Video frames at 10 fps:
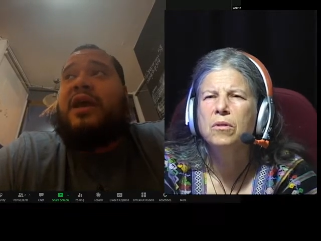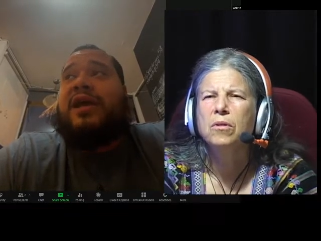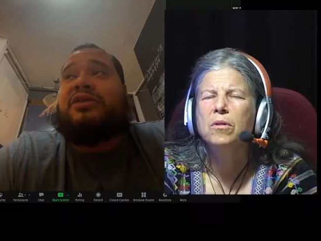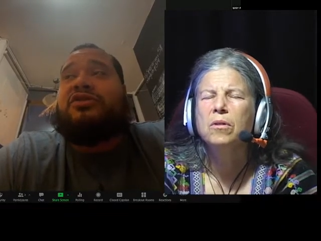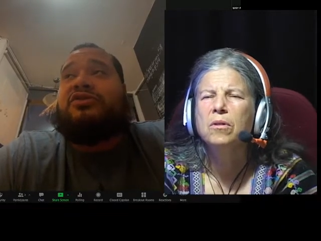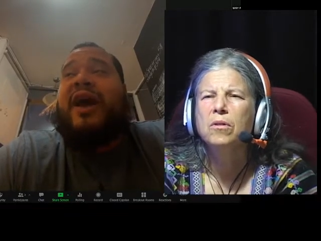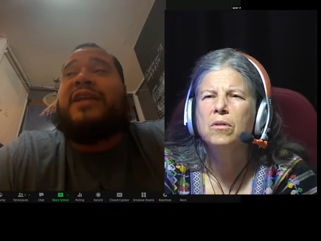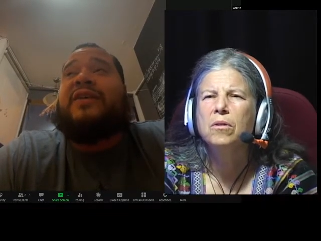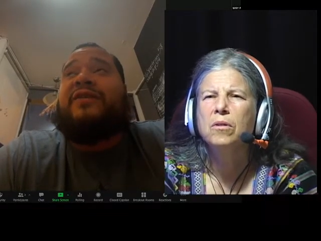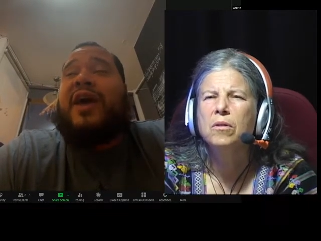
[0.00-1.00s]
Speaker 1: and
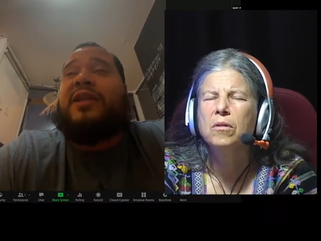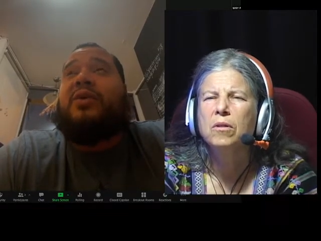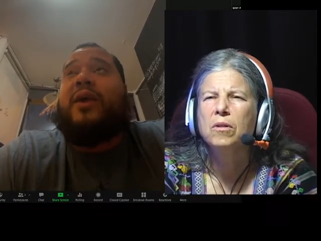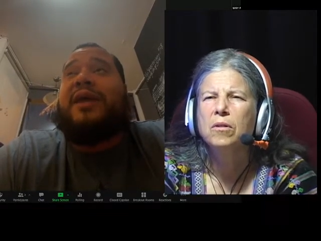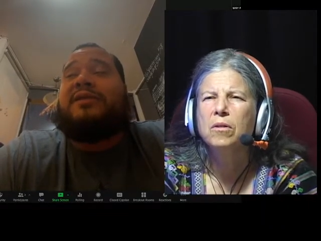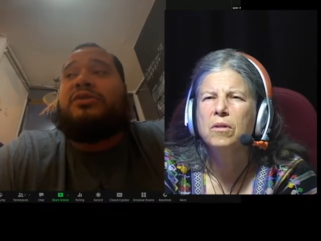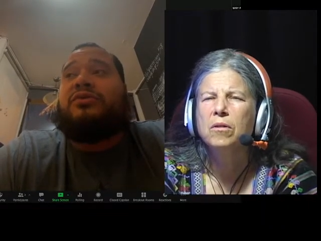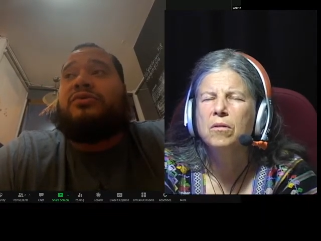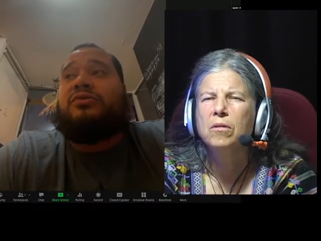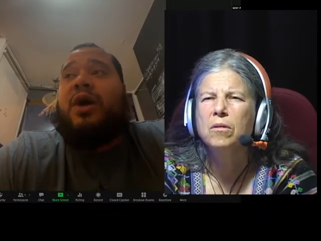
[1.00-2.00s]
try to find a way
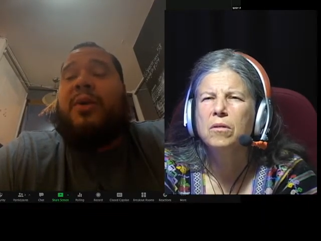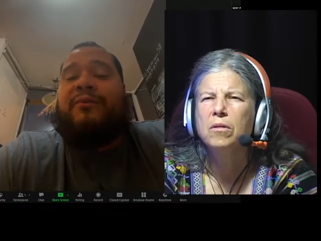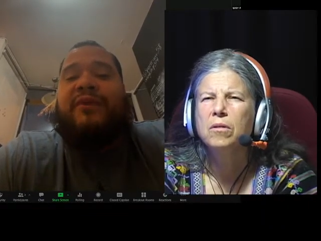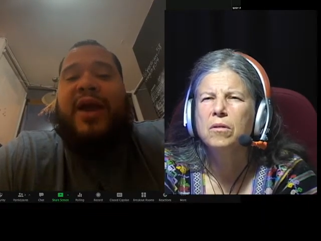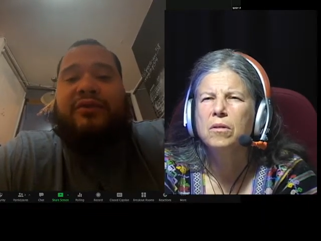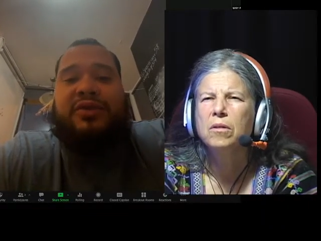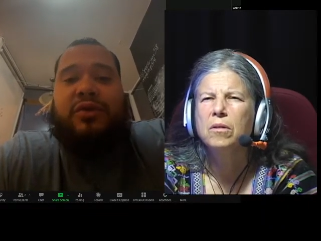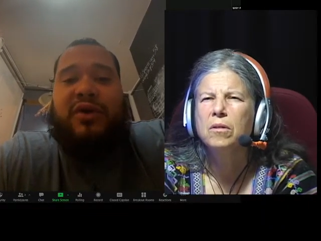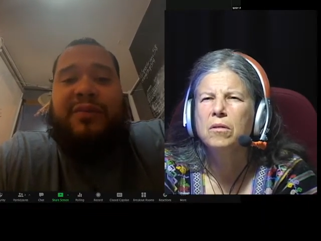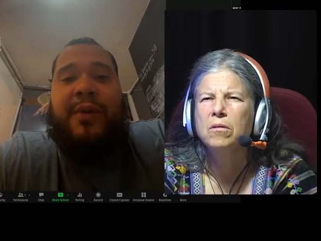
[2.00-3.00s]
to um, find
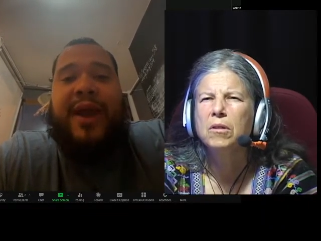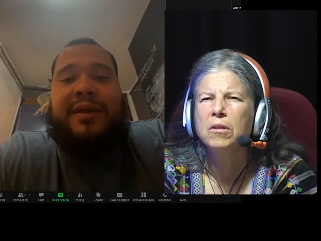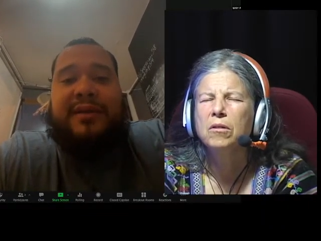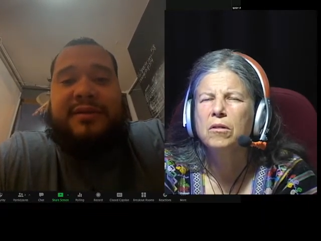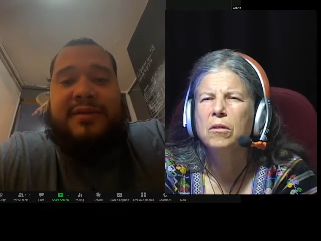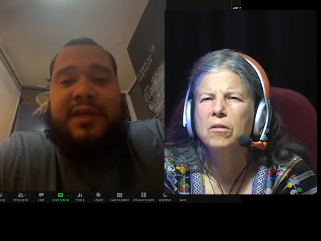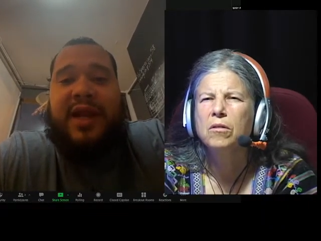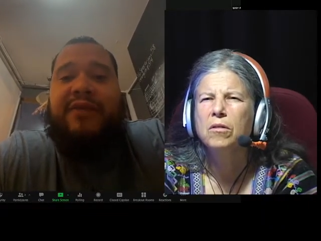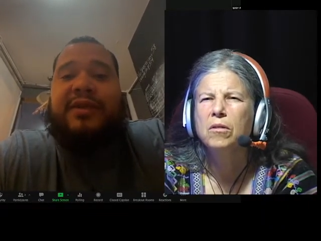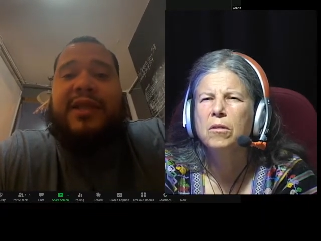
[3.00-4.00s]
restorative practice
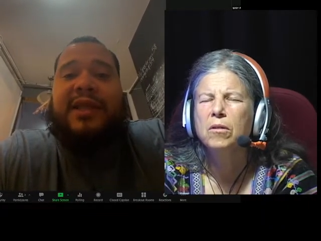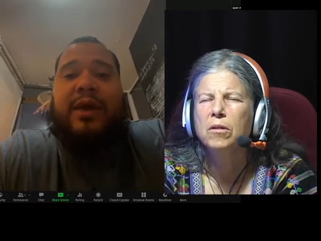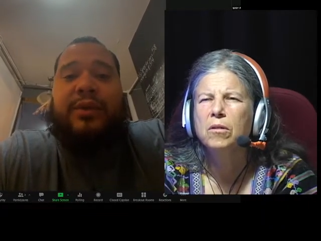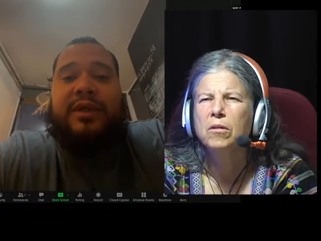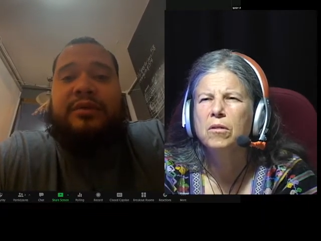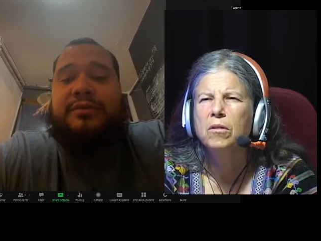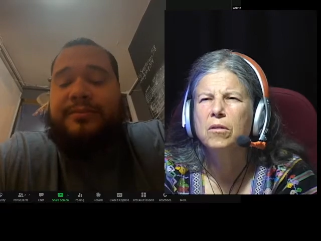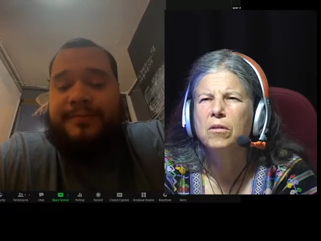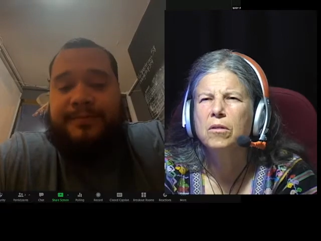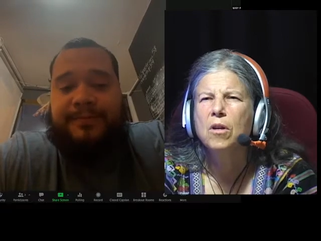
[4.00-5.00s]
in everything that we do.
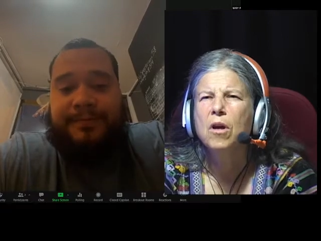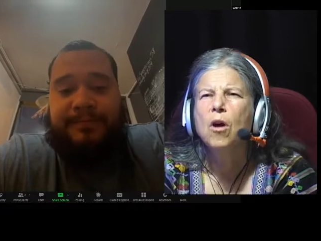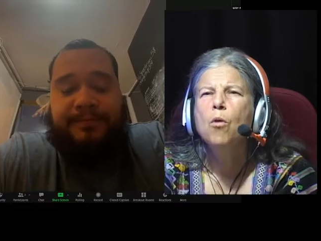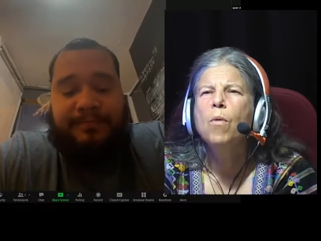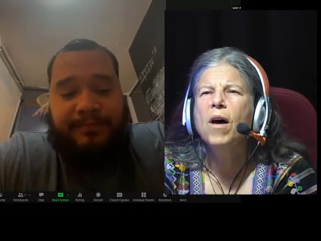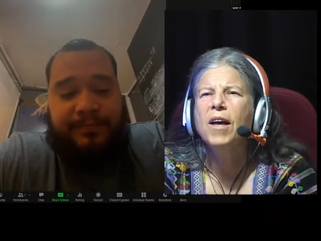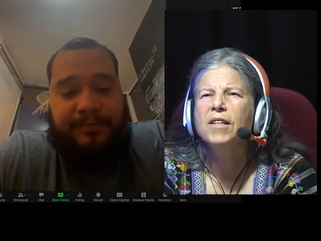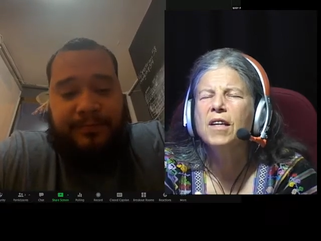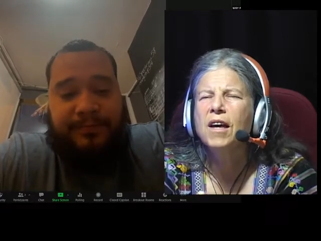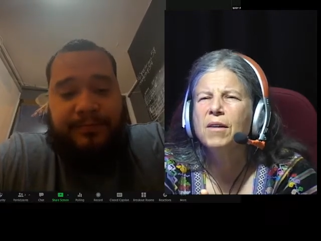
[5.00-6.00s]
Speaker 2: Well,
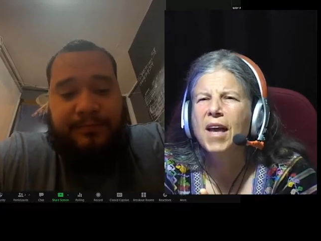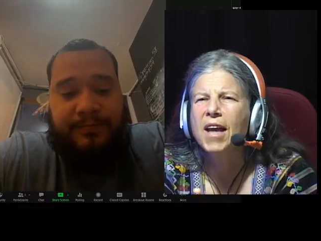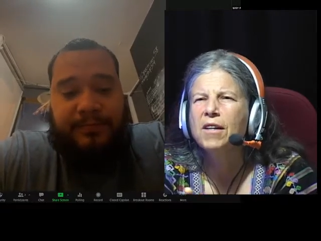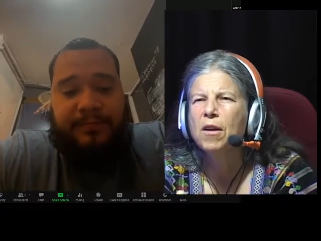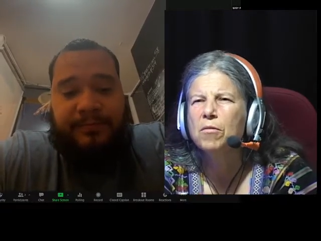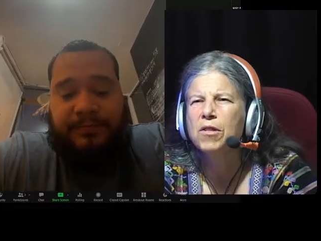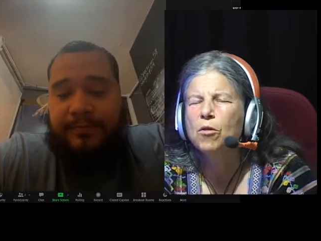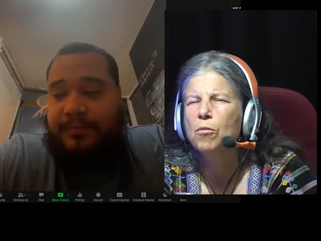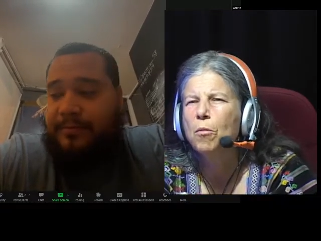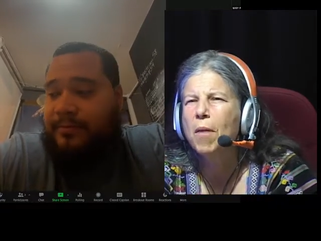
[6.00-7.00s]
it's again,
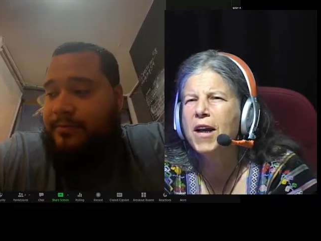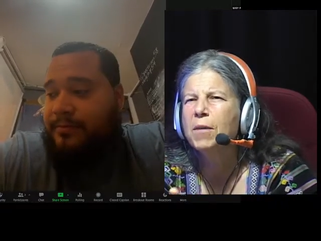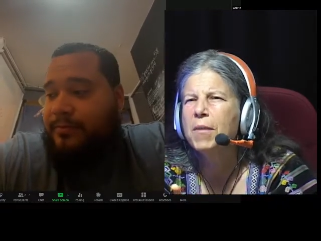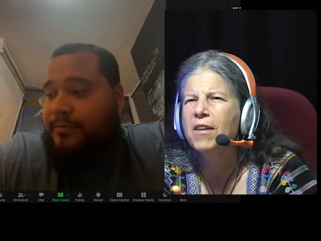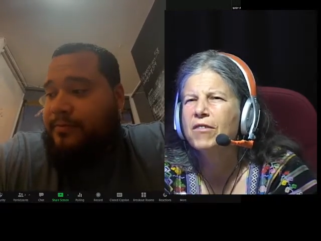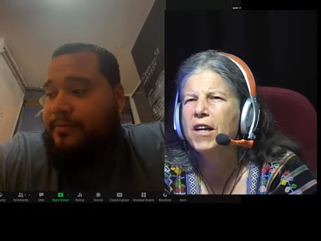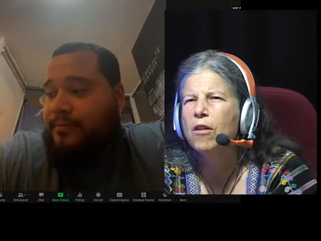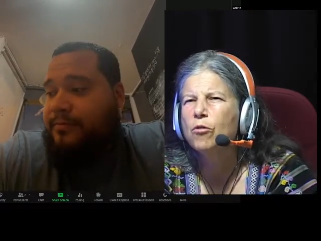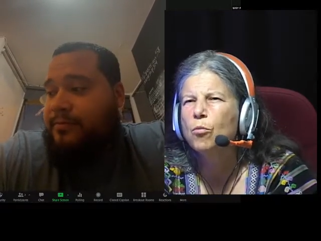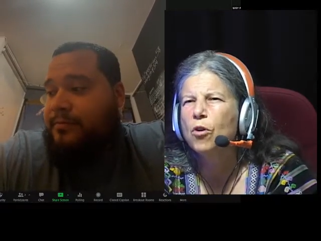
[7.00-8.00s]
you're reminding me of
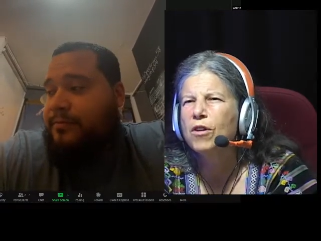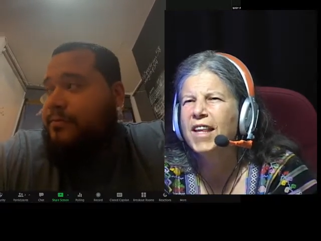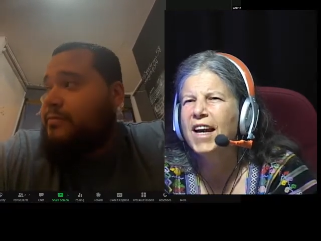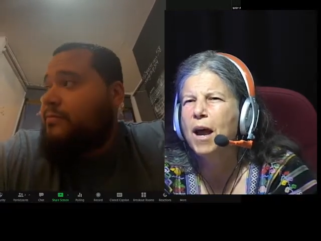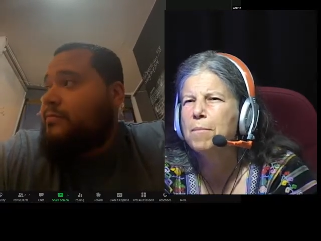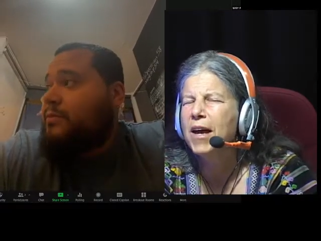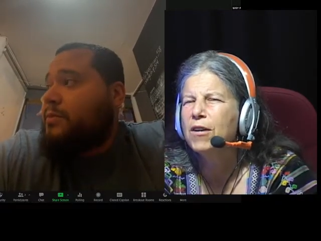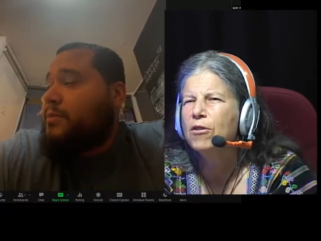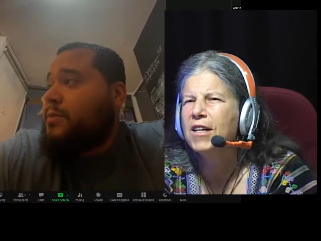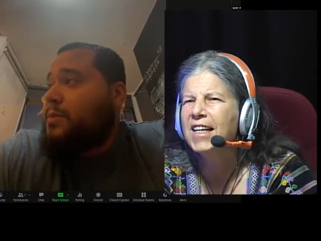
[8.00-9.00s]
another word that I bet
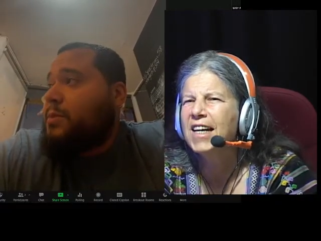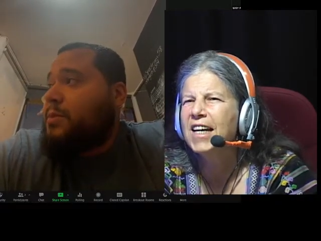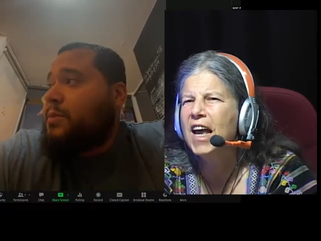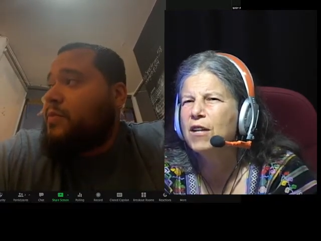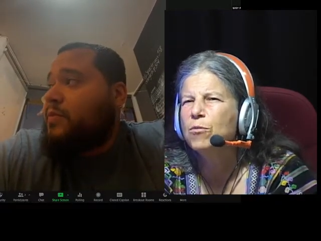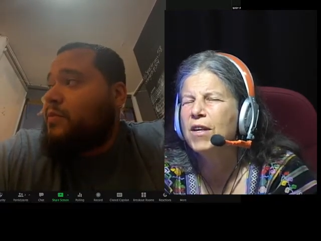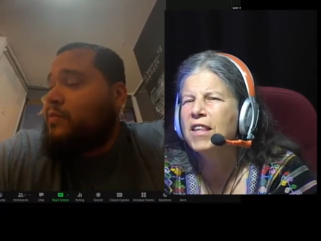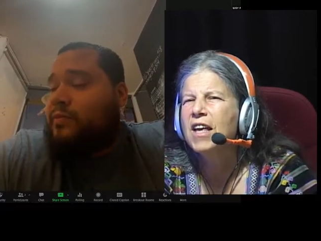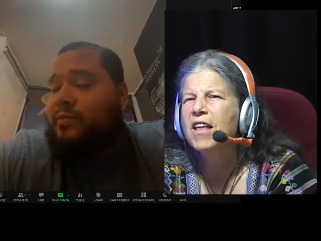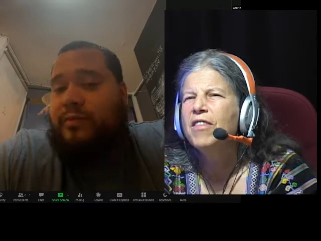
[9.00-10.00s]
you're going to connect with
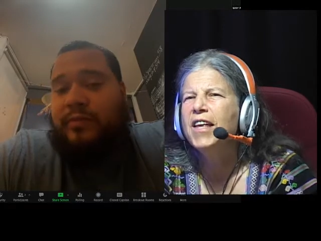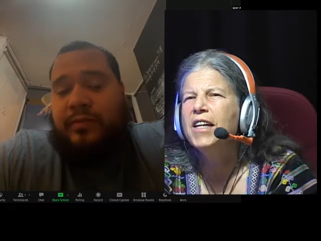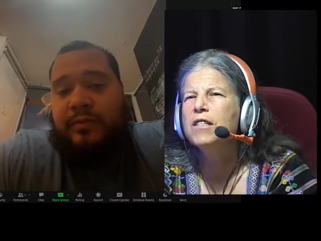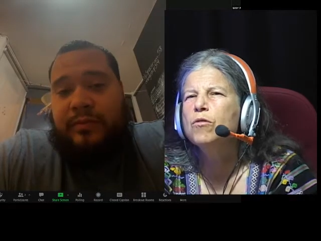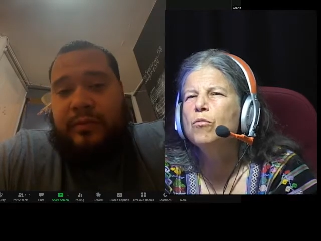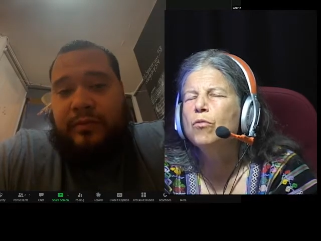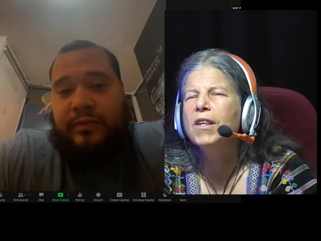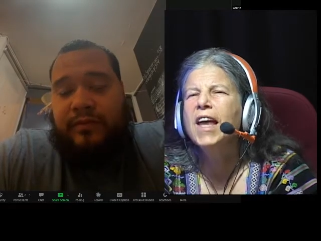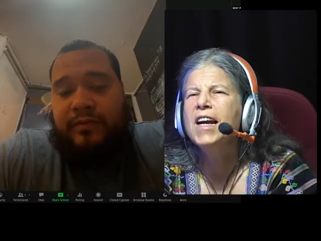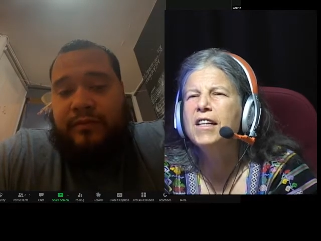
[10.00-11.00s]
that is
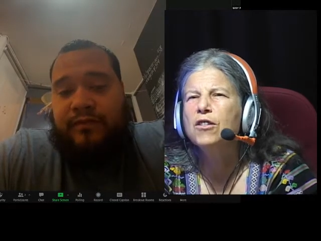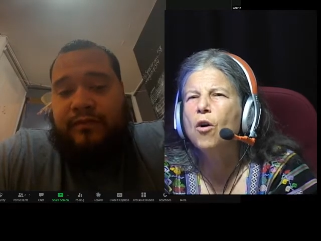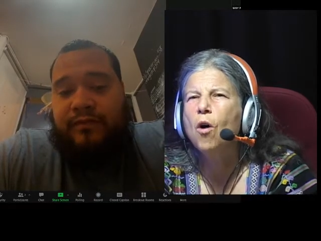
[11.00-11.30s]
related to